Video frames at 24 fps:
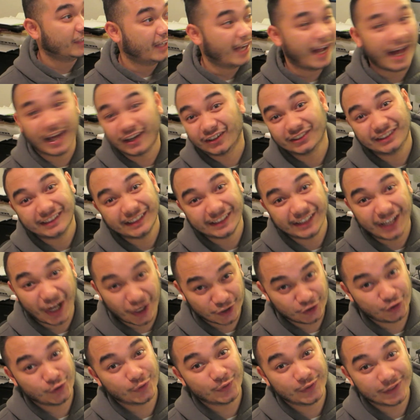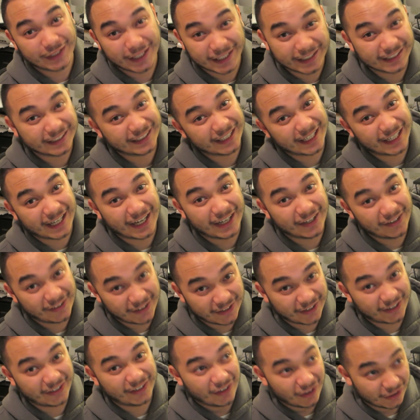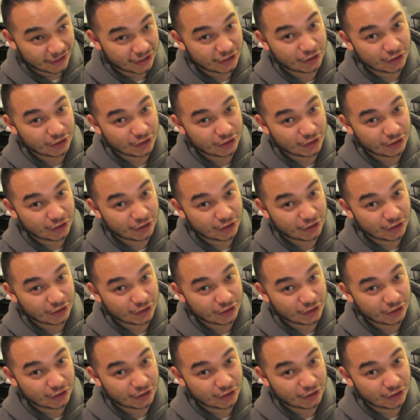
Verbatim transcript: I don't see y'all doing anything out there on the